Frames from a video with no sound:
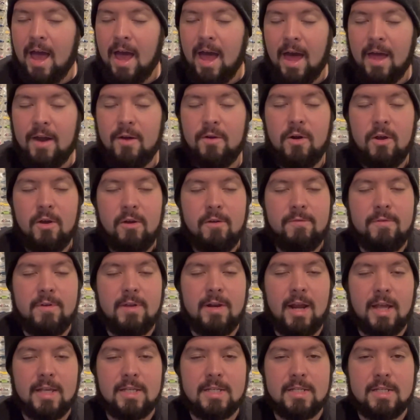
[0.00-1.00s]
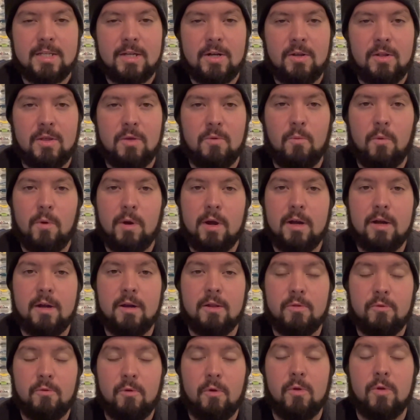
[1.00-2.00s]
don't know if he necessarily wanted to
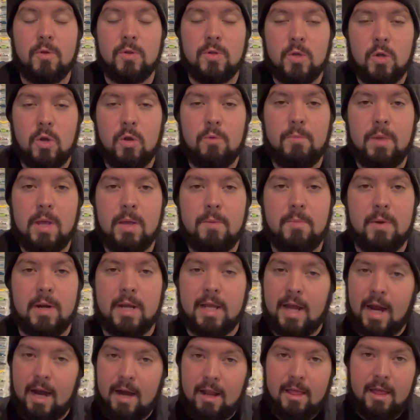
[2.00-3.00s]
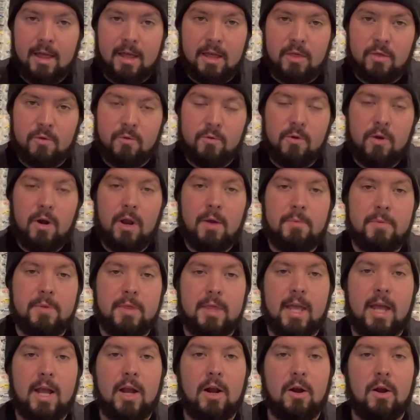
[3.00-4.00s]
throw it to me, but he kind of like threw it up in
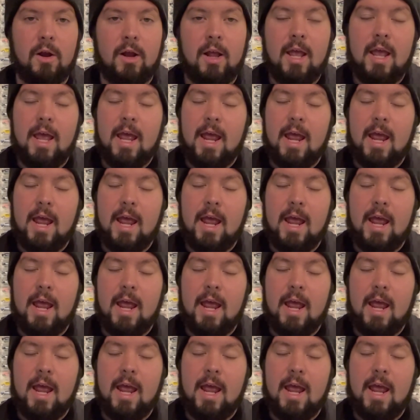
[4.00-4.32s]
the air,